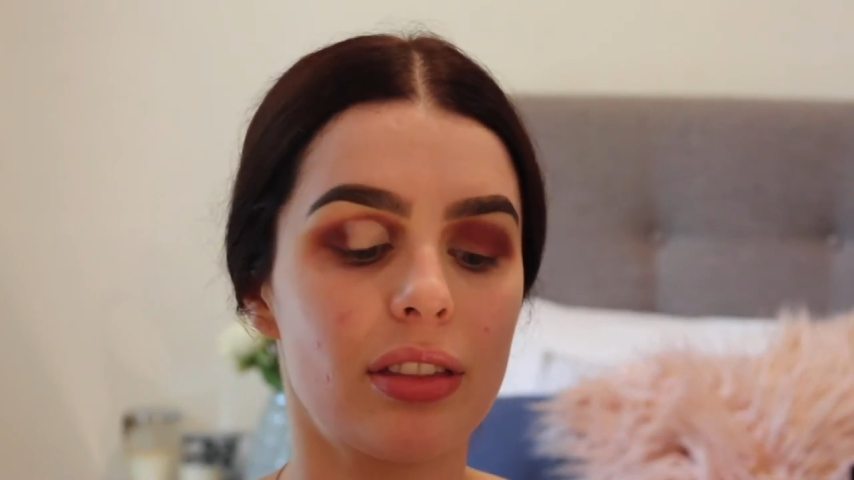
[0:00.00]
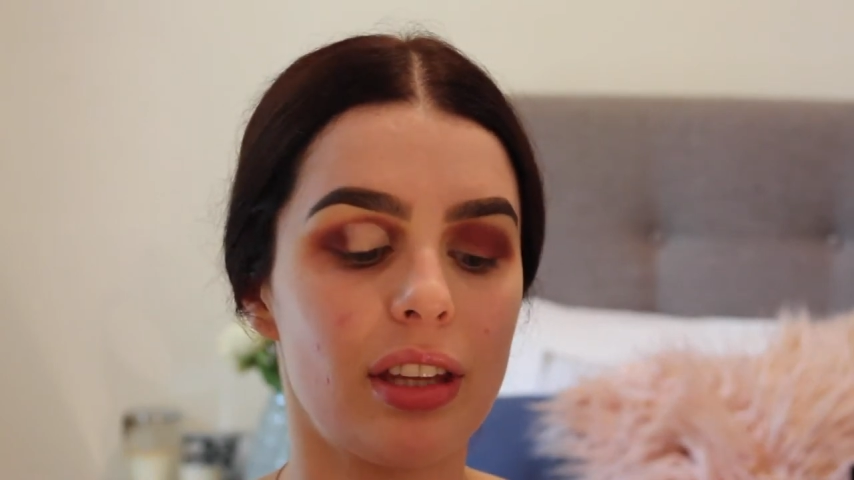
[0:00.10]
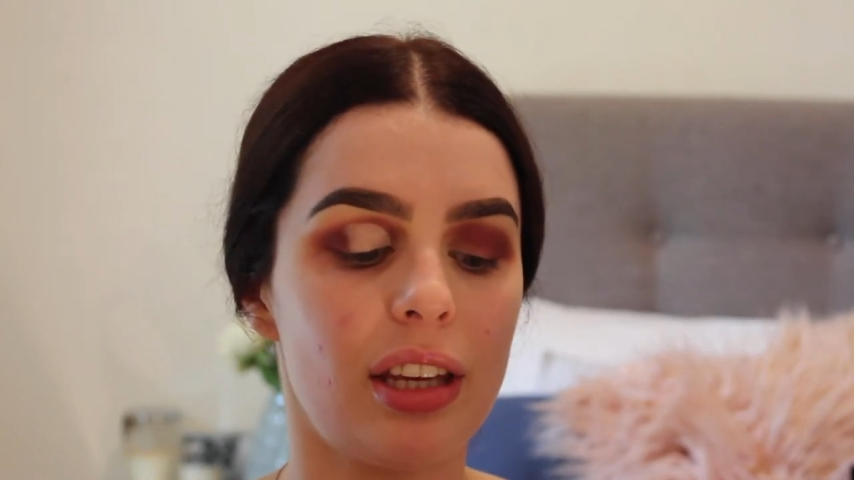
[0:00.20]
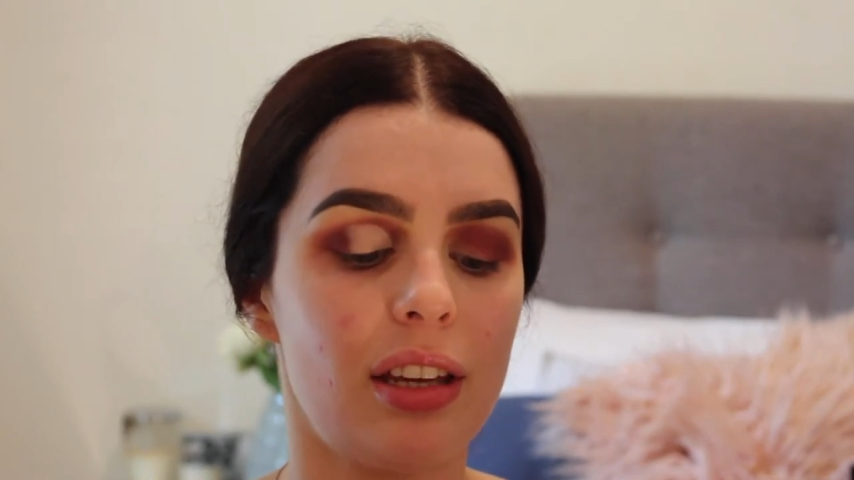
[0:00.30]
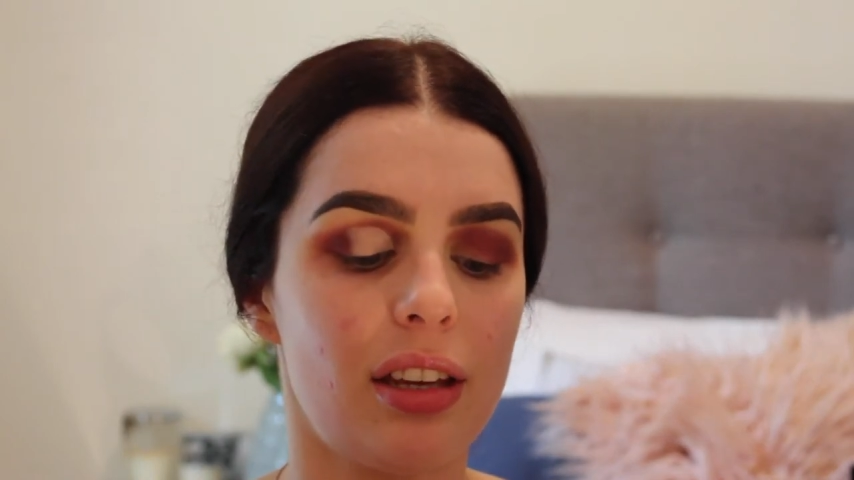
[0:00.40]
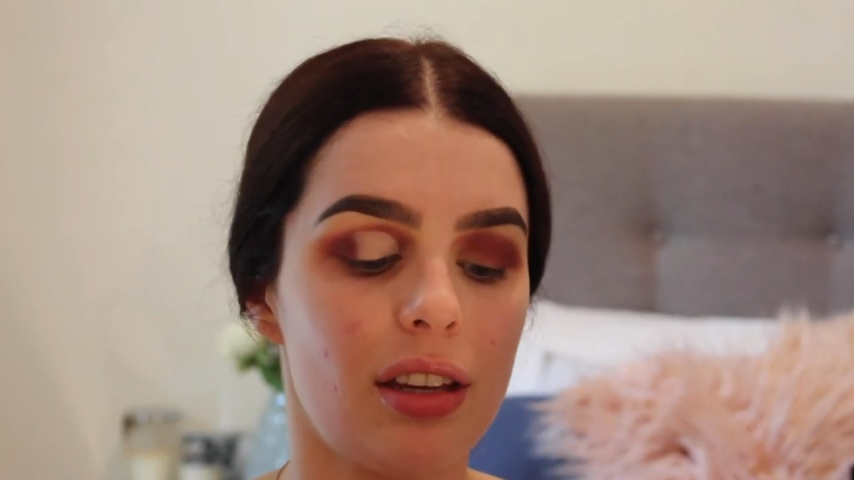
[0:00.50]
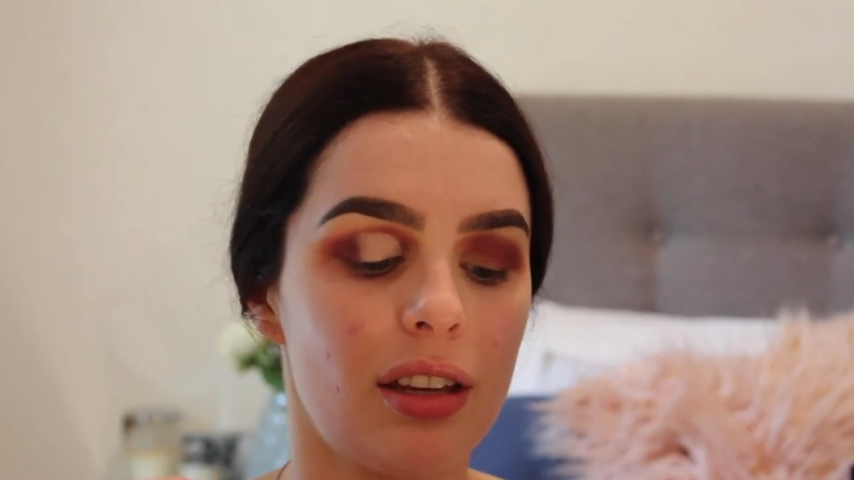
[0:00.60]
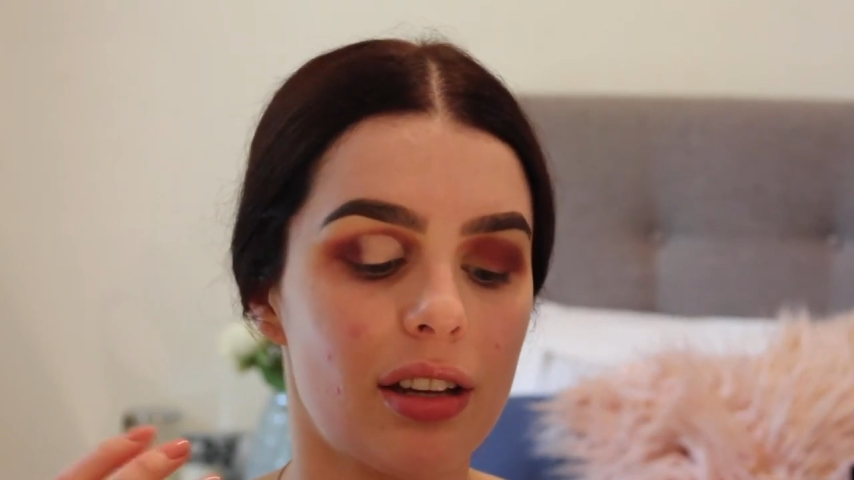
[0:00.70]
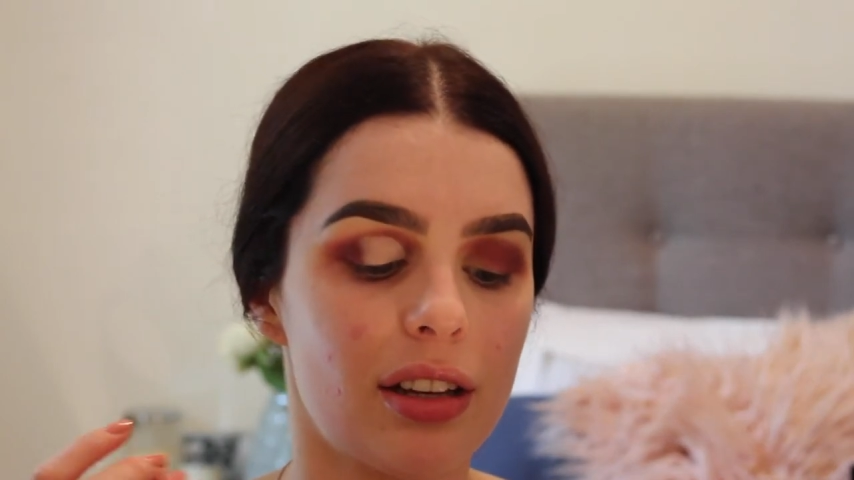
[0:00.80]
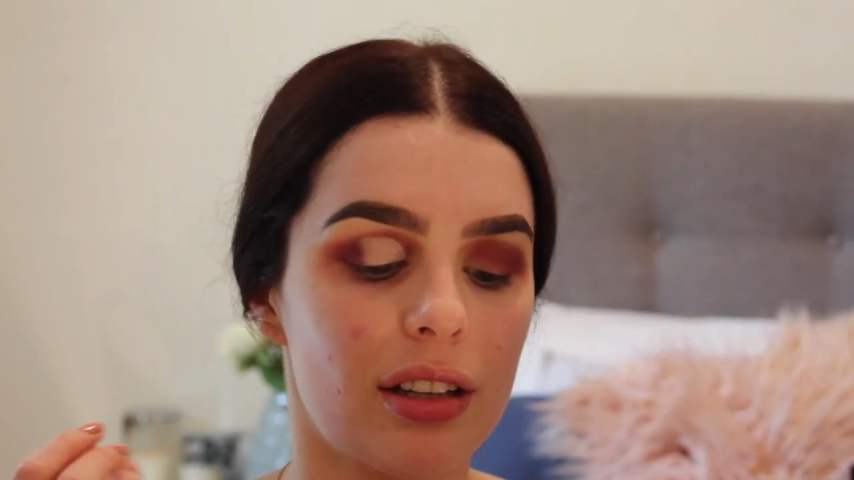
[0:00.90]

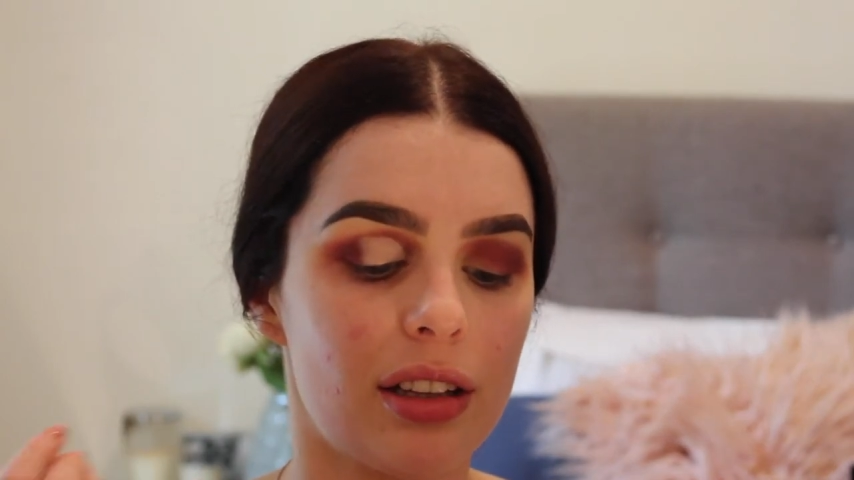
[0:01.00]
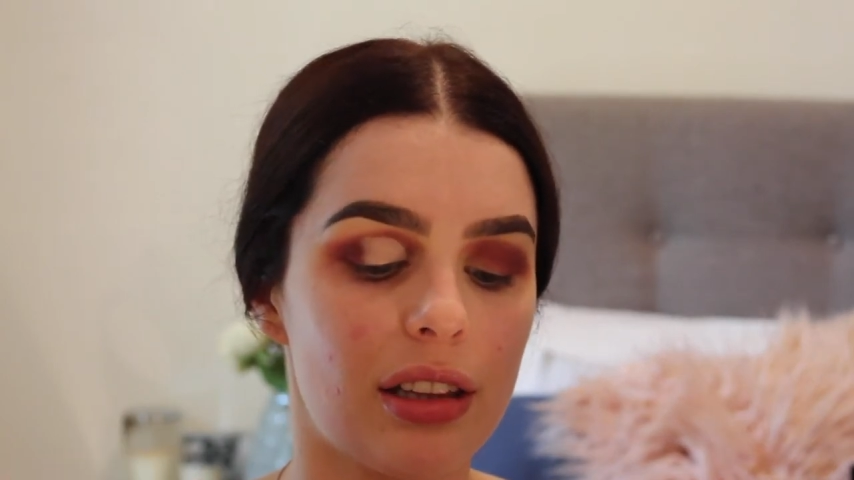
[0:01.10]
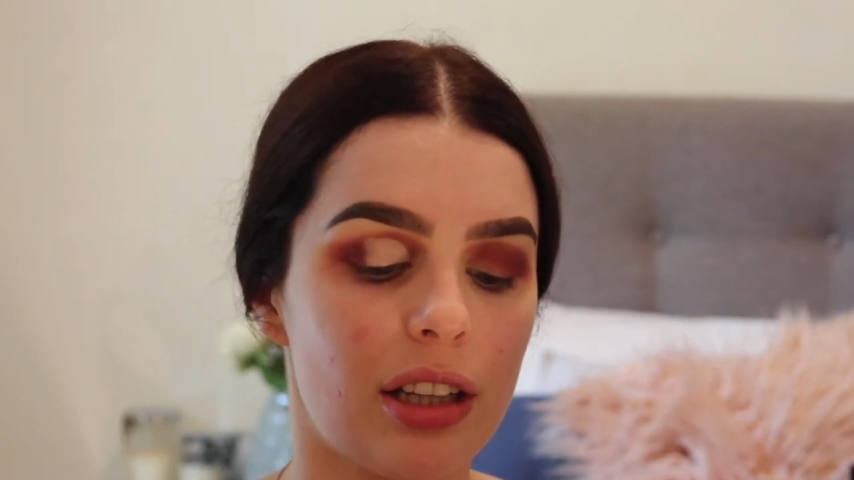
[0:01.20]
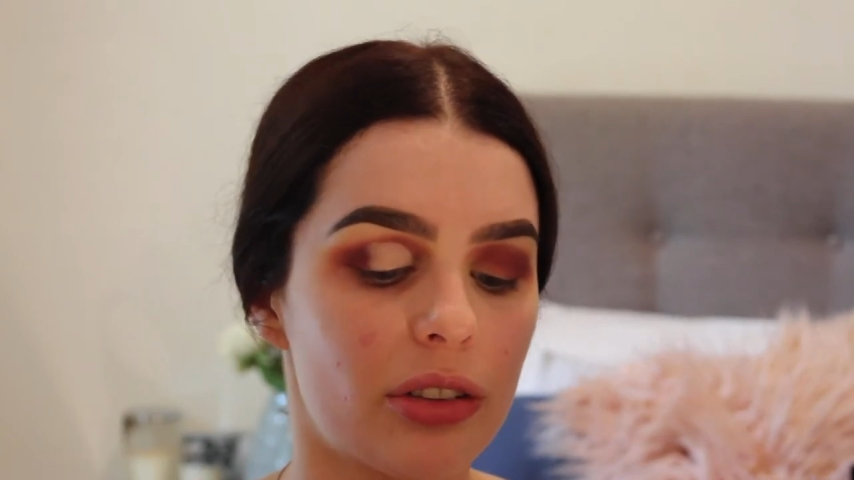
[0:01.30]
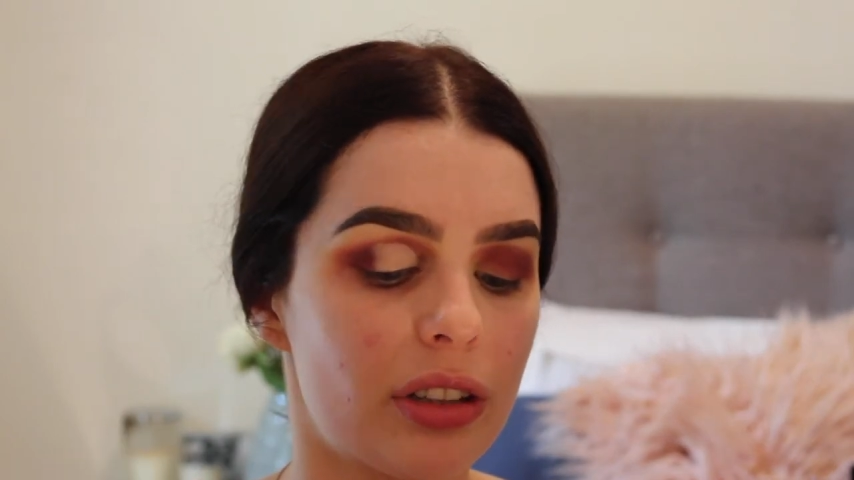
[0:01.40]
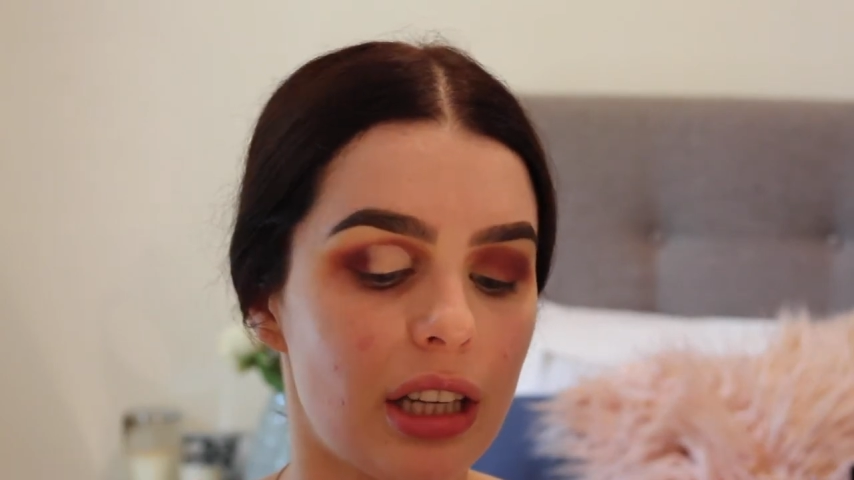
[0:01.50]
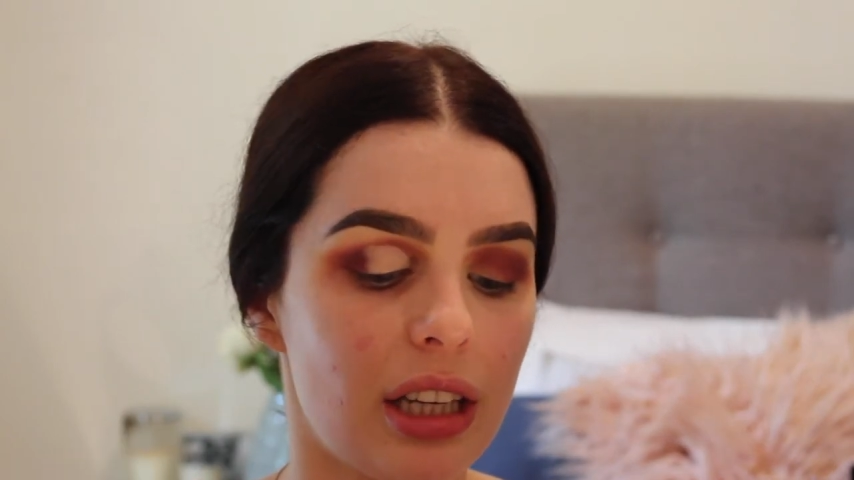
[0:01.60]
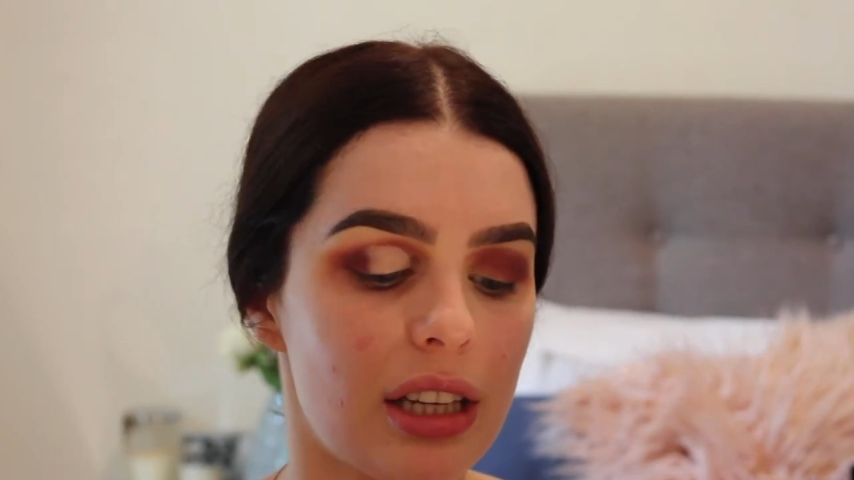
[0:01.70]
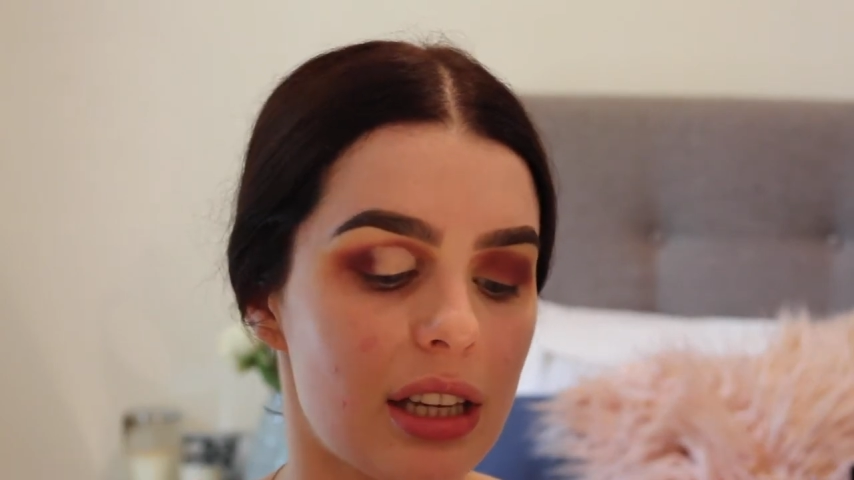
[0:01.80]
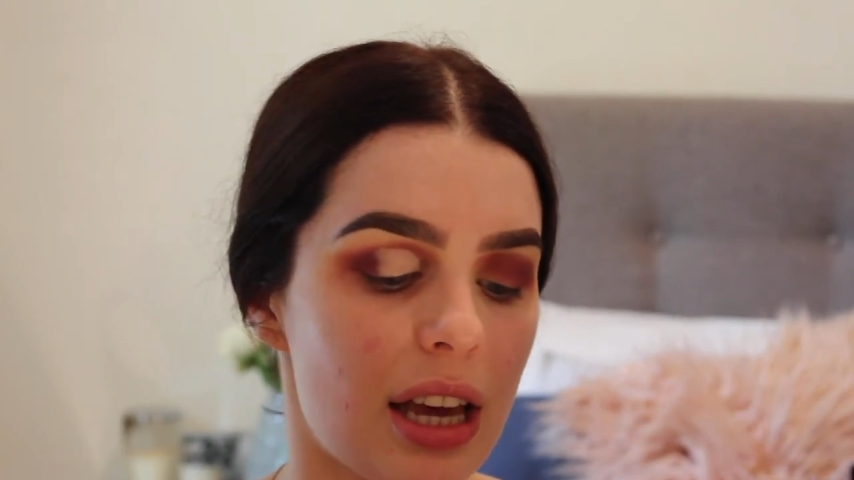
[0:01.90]
the
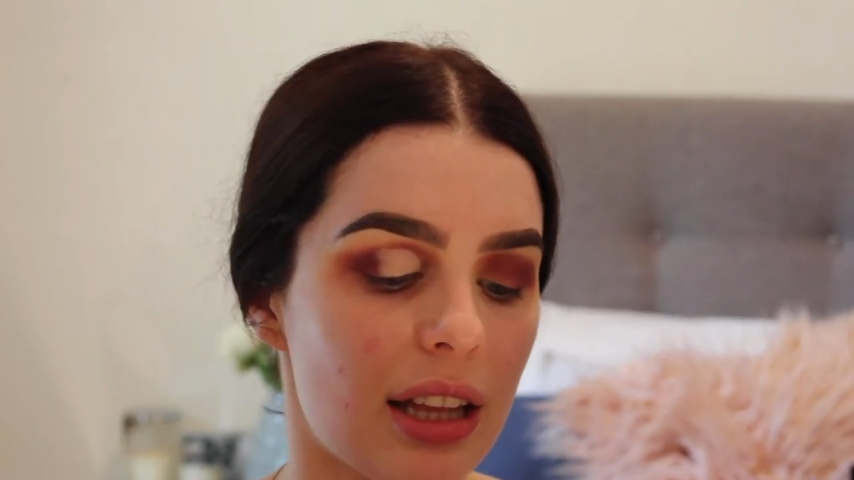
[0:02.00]
glittery,